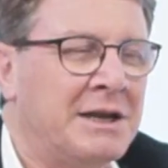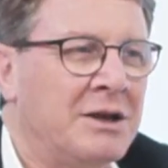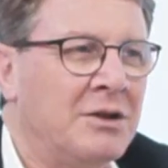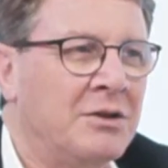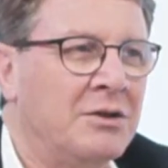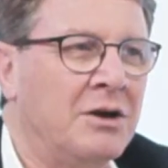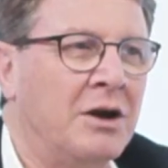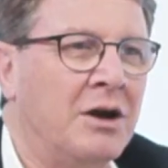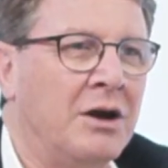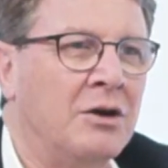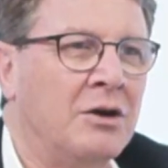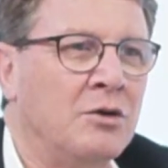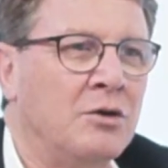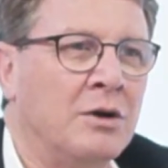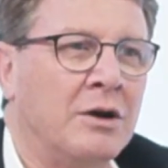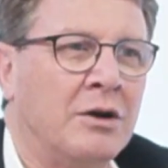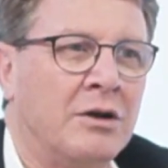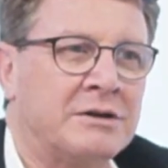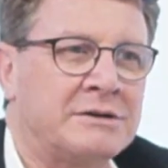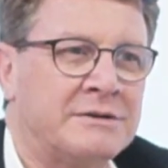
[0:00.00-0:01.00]
that
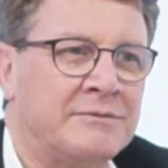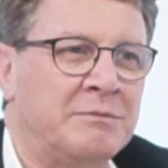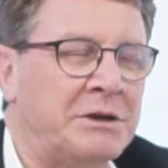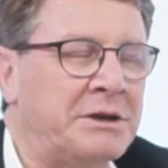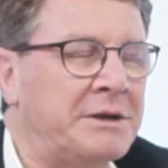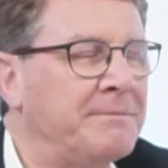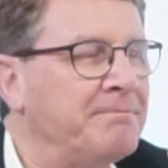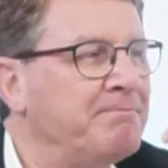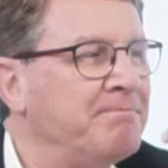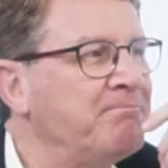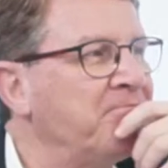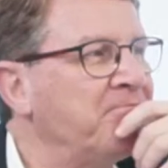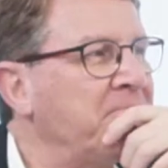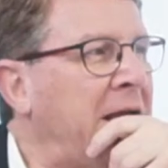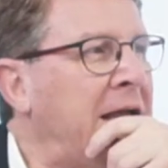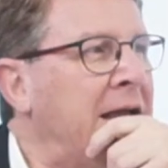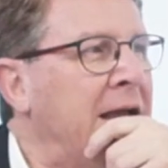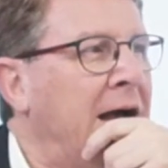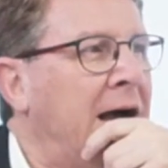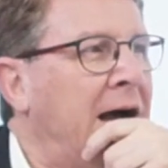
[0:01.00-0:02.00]
owe a lot of money.
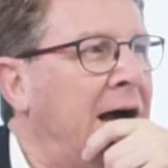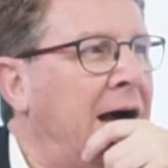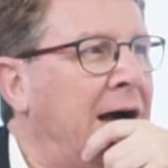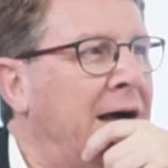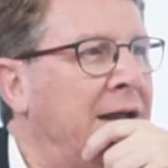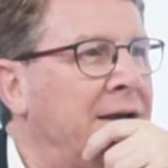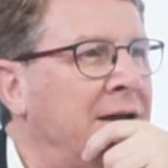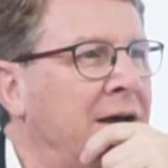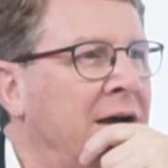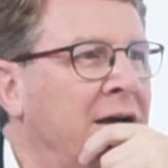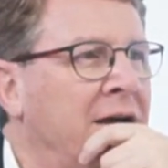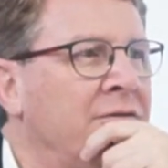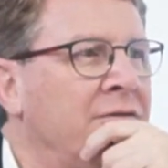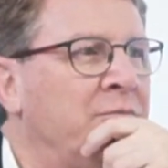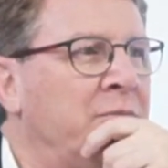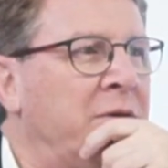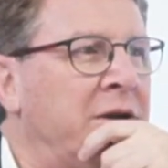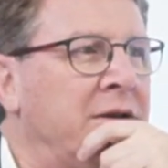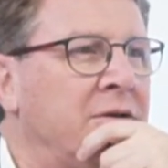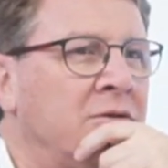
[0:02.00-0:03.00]
And
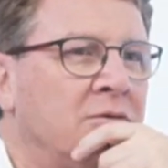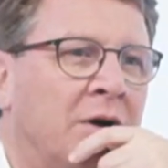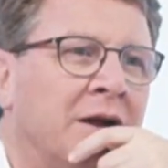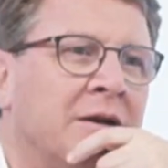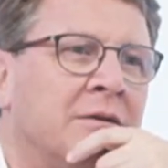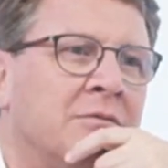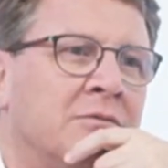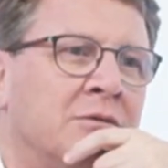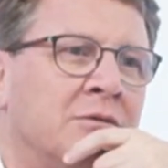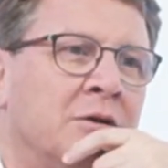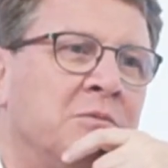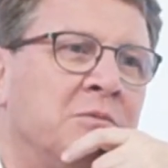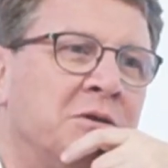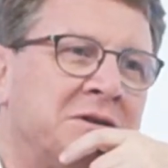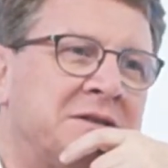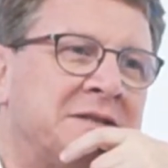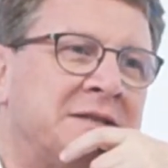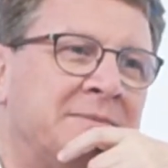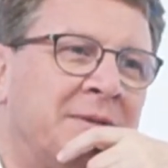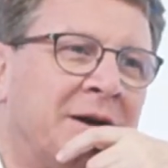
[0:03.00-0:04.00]
I've been quite
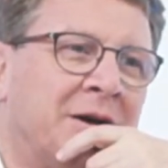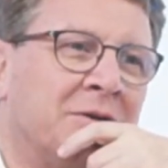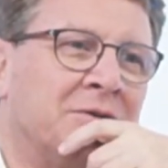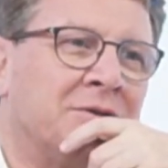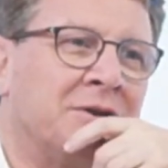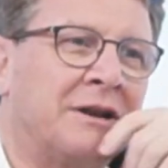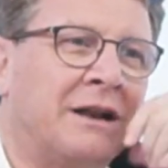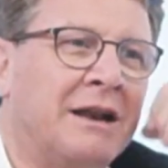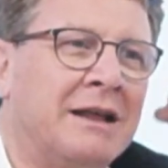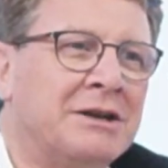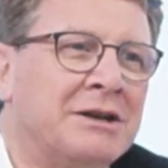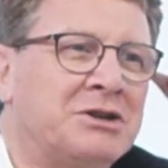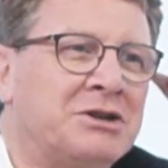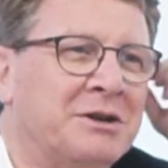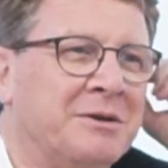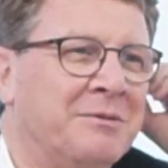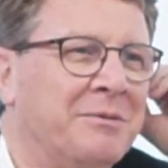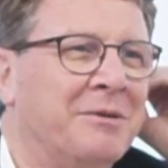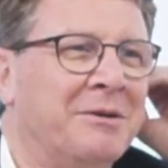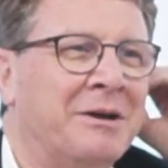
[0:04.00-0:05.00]
robust about the
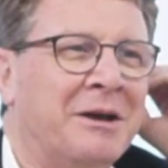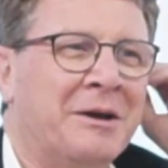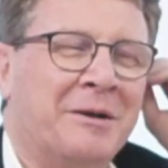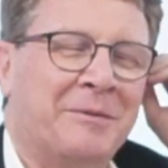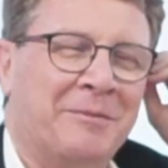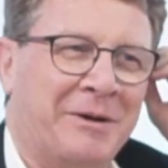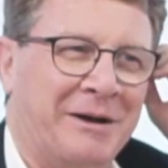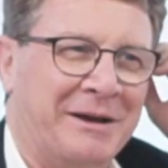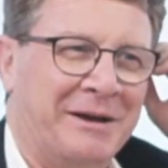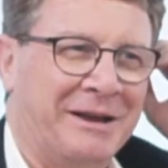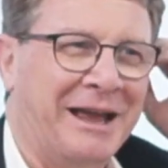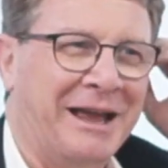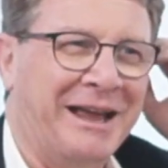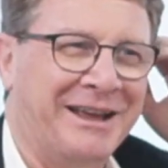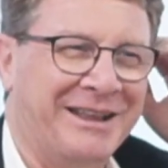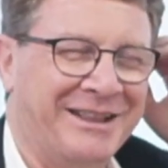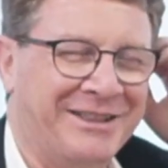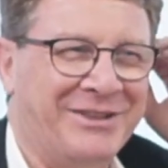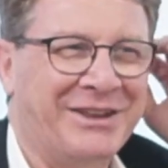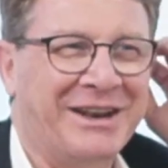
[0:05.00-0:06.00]
collection.
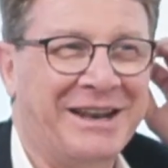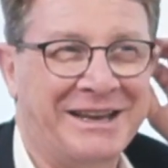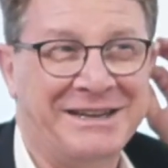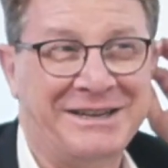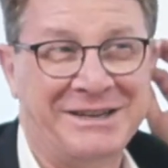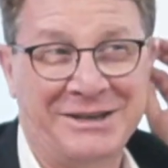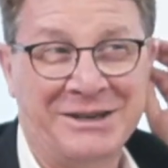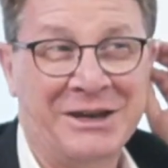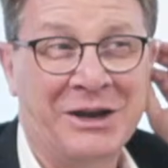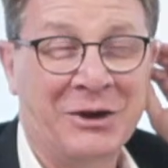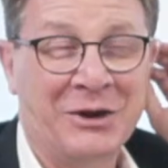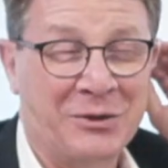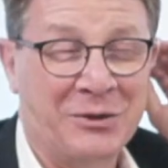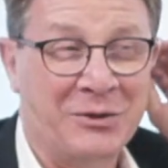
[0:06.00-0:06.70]
The lady who